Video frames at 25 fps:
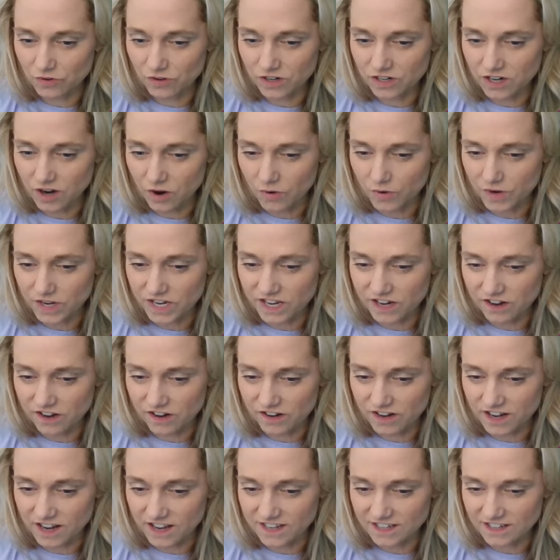go in here
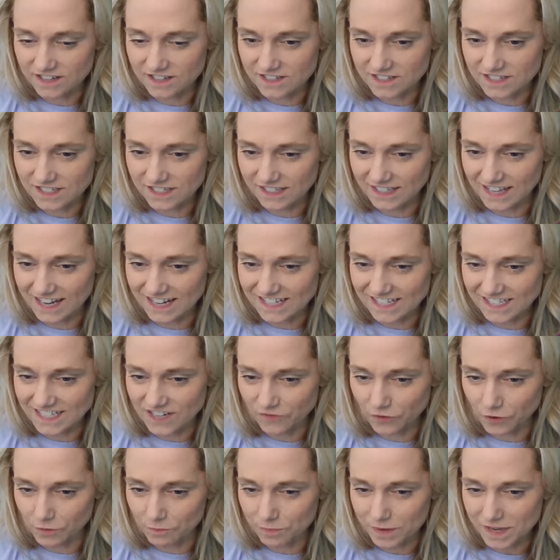and I can select
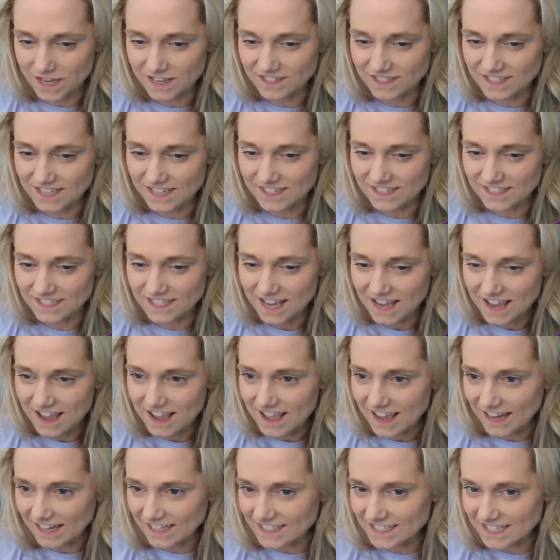different pieces.
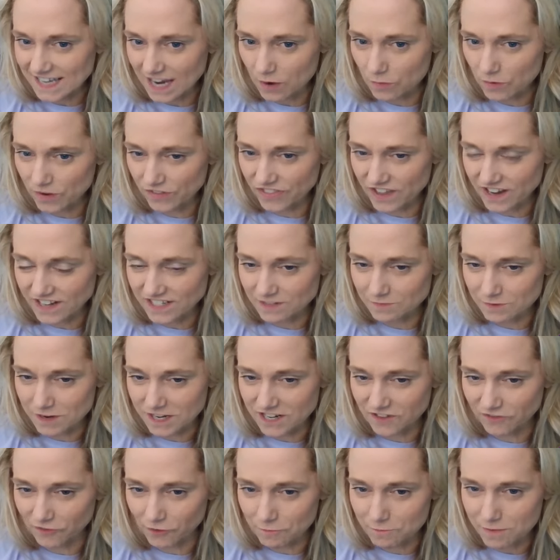I can say I want that to be a
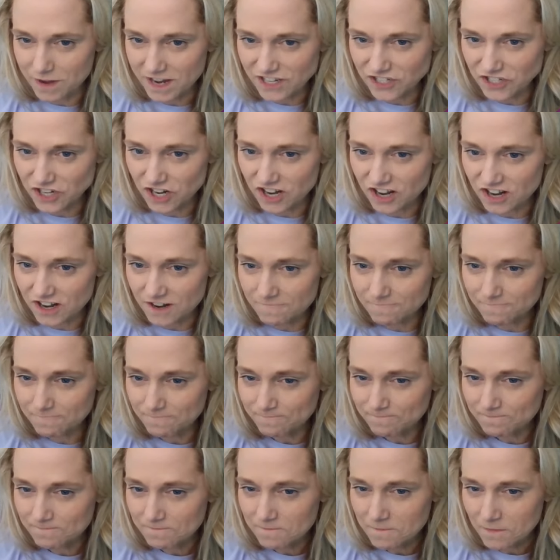different picture.
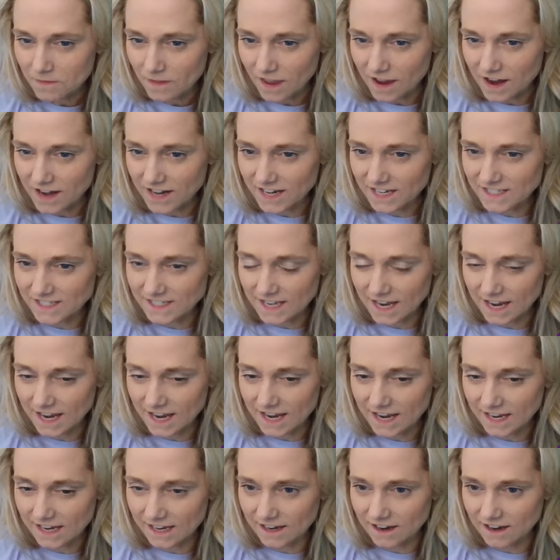I can
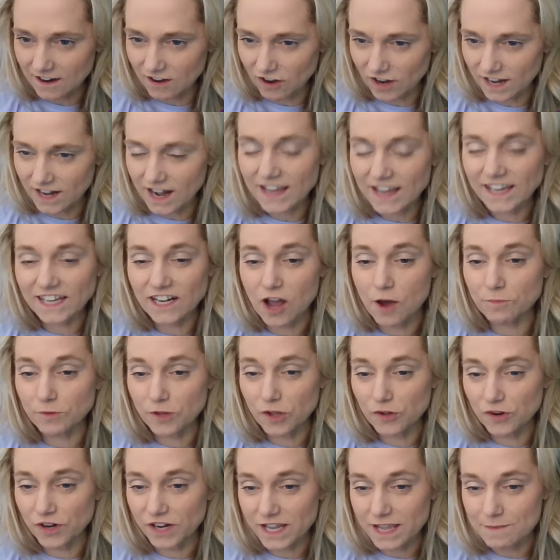say, all right, I can
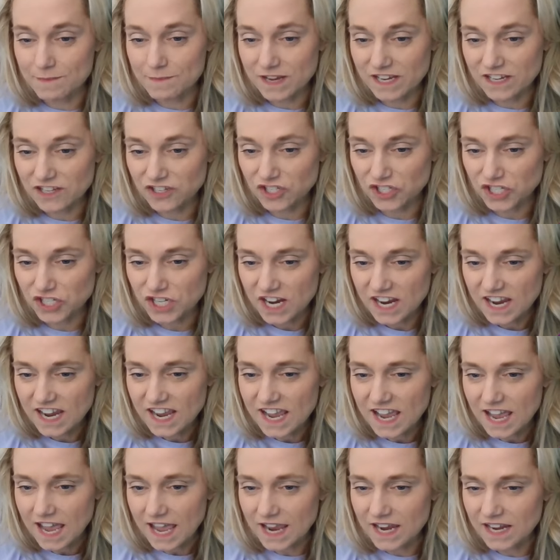upload an image.
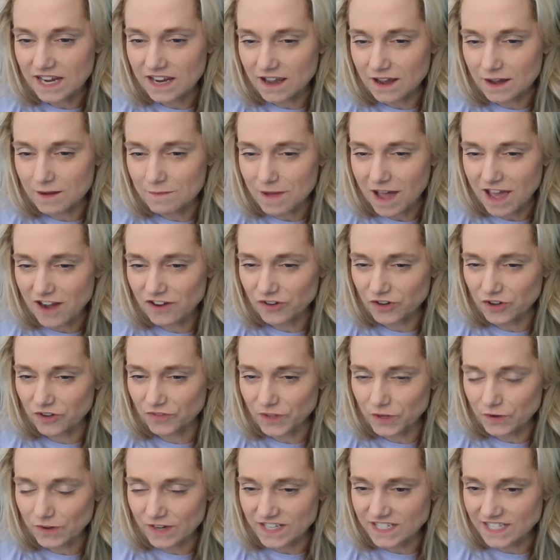And I don't know if
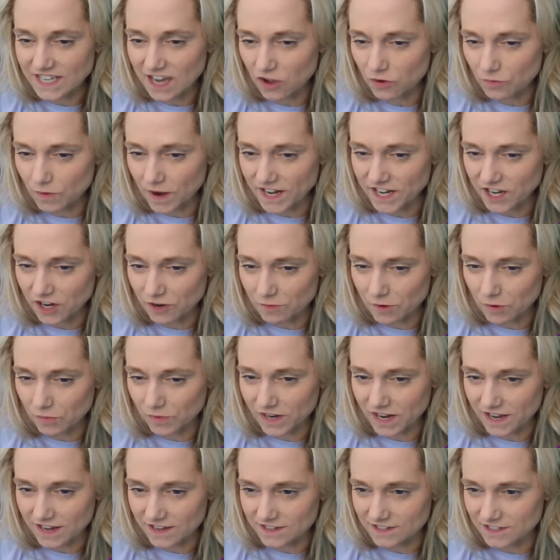you can tell right here, but
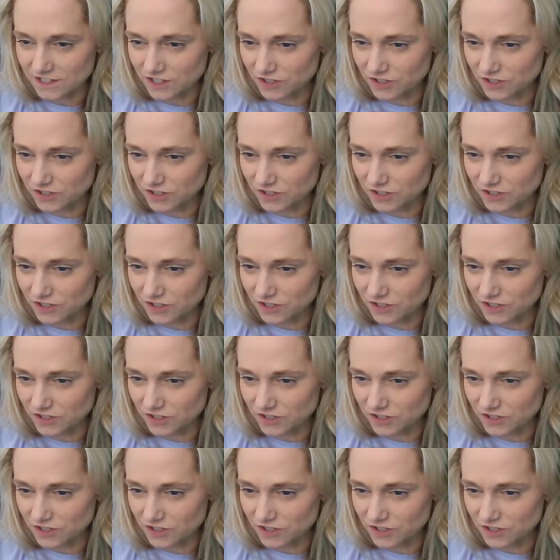when I